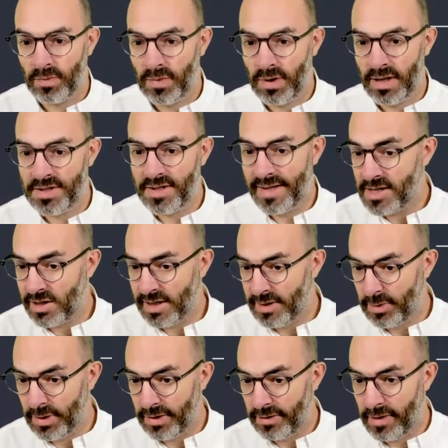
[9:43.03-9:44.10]
Is it actually
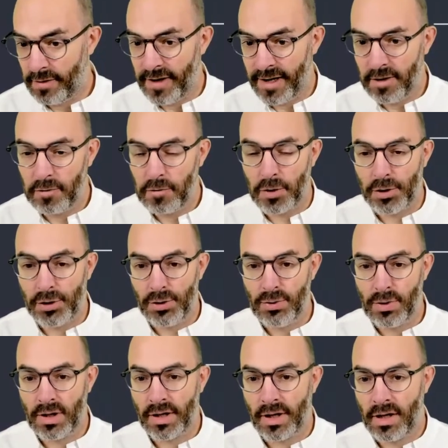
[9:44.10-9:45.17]
a thing for you?
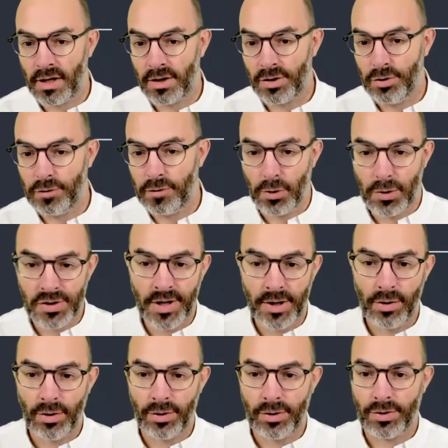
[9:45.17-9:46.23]
Are you focusing
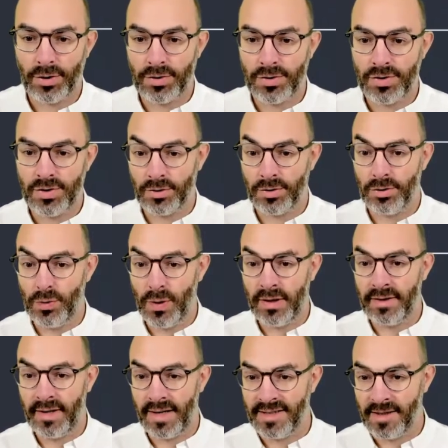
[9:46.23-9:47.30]
on doing
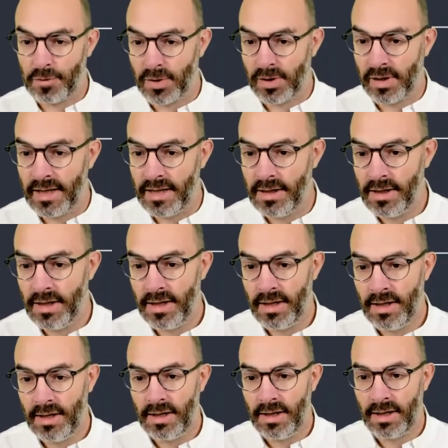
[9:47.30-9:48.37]
things differently?
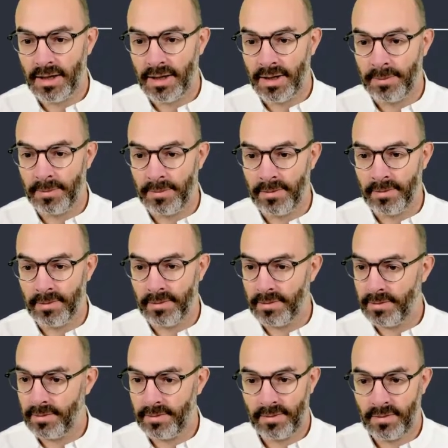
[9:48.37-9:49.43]

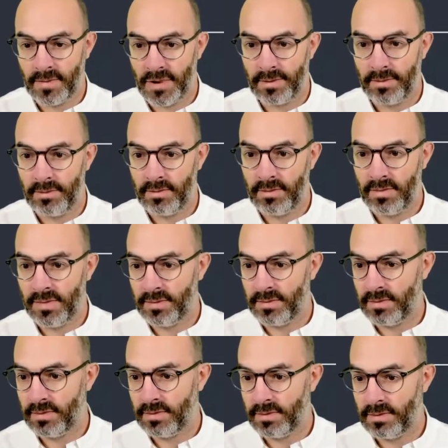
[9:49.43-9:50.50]
Yeah.
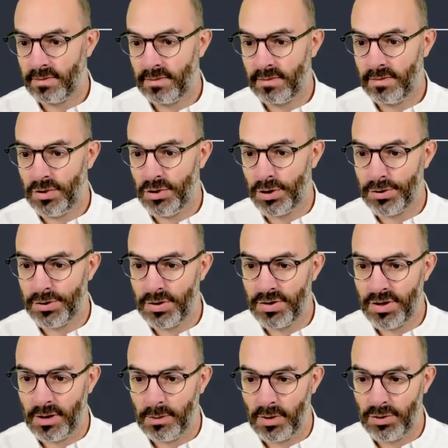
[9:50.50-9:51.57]
Curious to
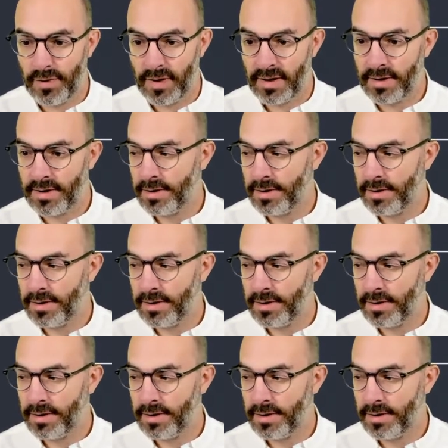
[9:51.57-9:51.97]
see what you think.